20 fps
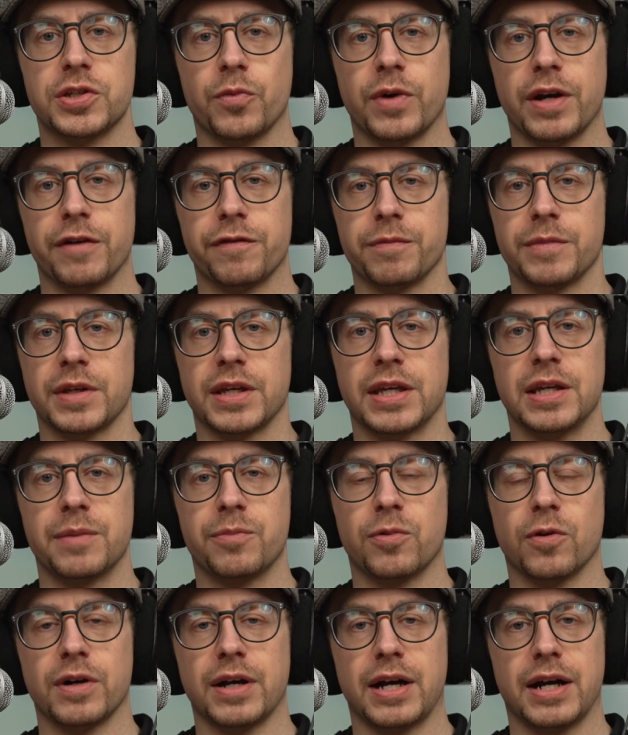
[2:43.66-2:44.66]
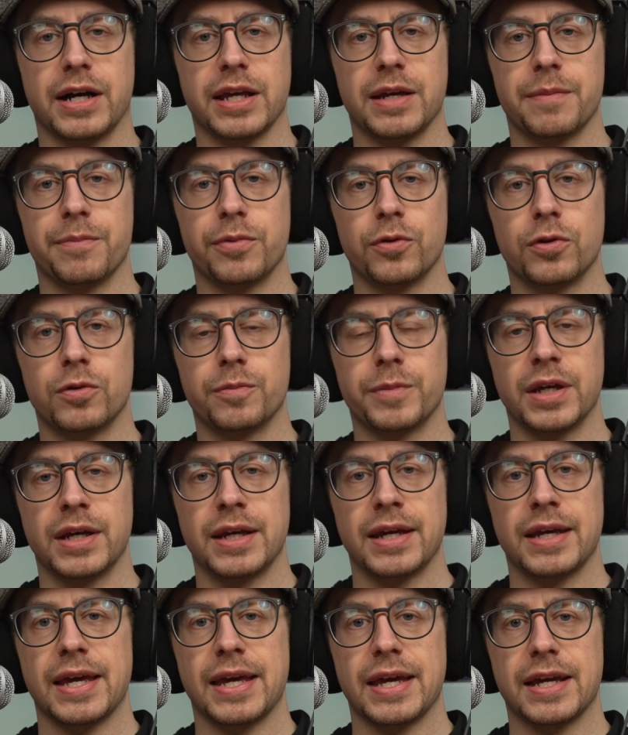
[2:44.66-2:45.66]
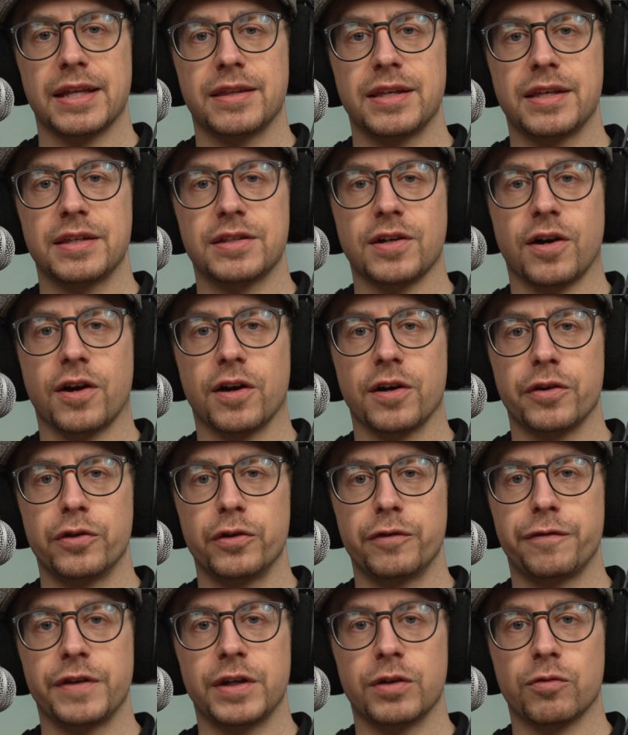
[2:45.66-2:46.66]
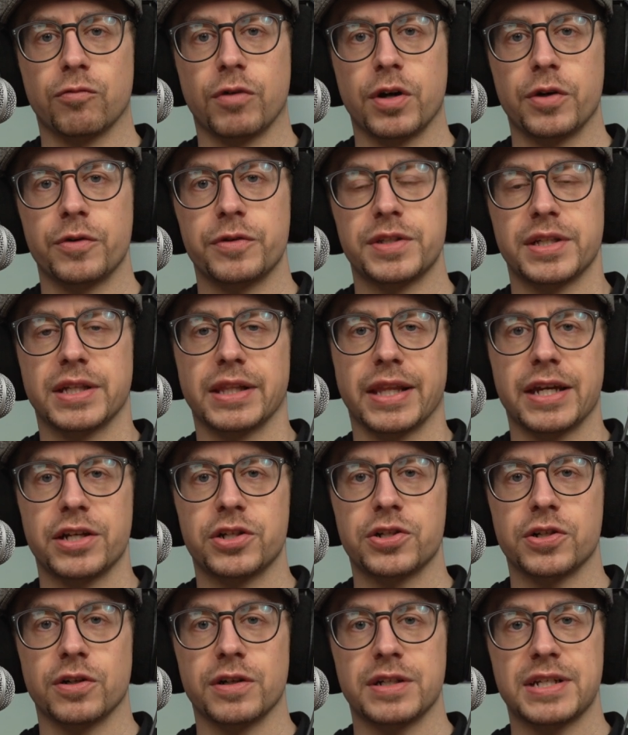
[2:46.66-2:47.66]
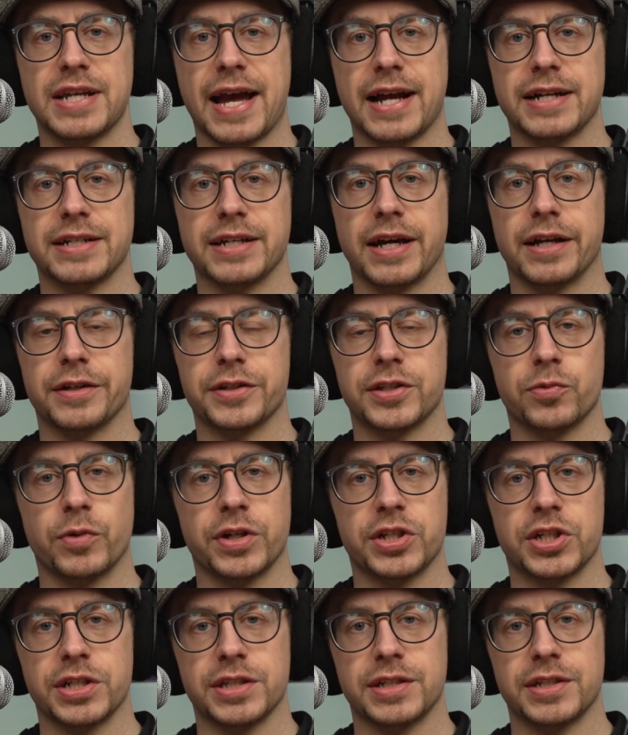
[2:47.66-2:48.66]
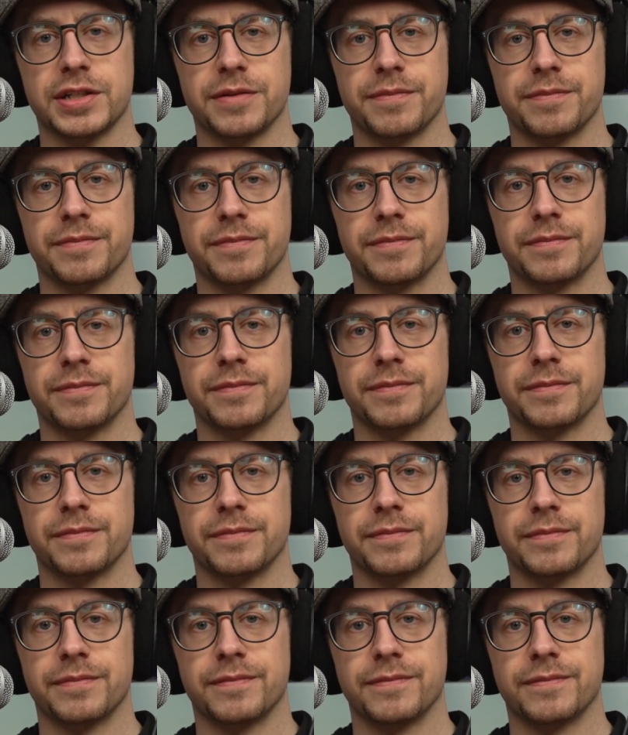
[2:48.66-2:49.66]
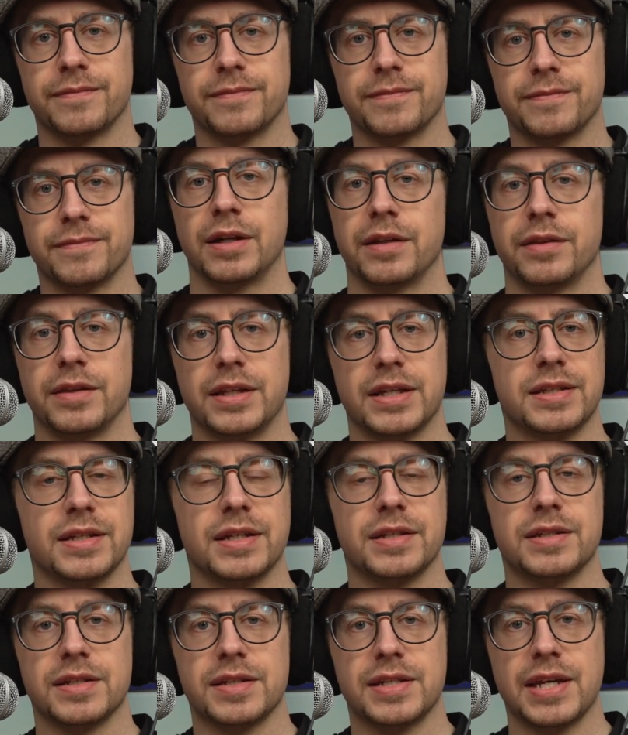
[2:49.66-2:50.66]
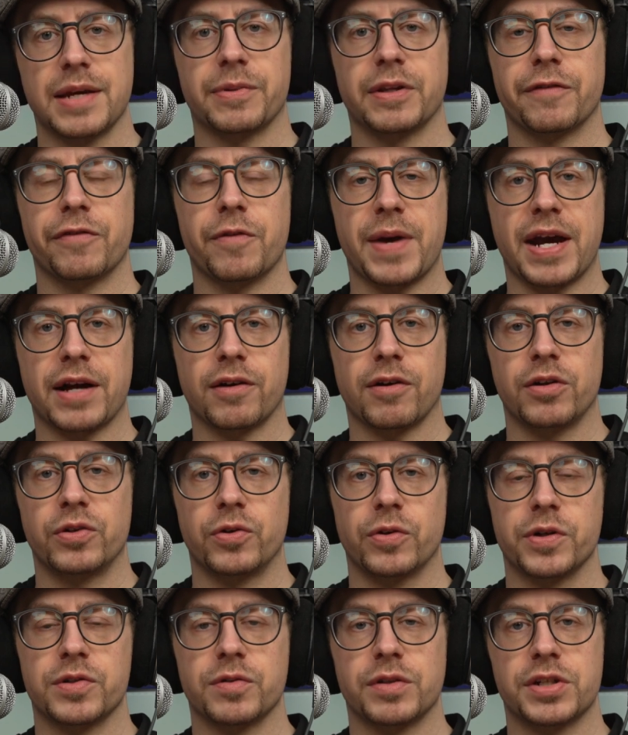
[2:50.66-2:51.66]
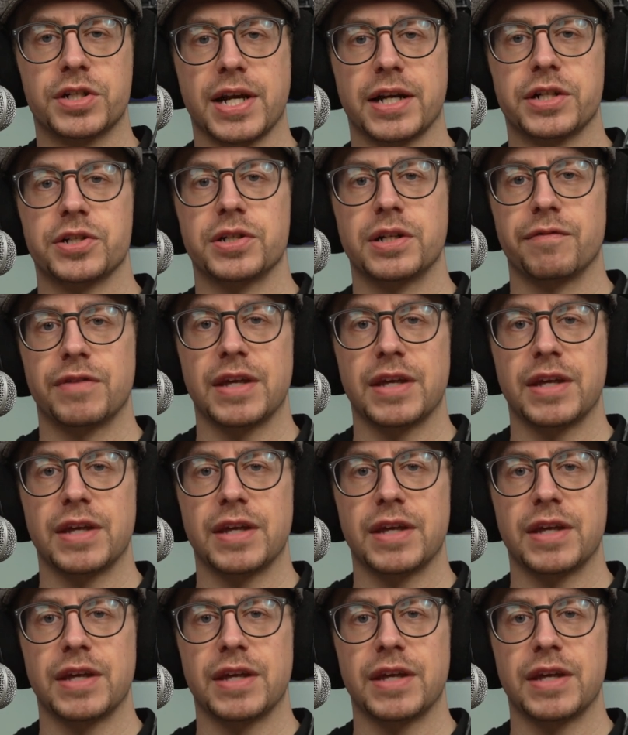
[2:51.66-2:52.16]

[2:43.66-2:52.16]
away from the keyboard on a boom, and these are Newfie Rose Glacier tactile switches. This is a sample of the background noise rejection of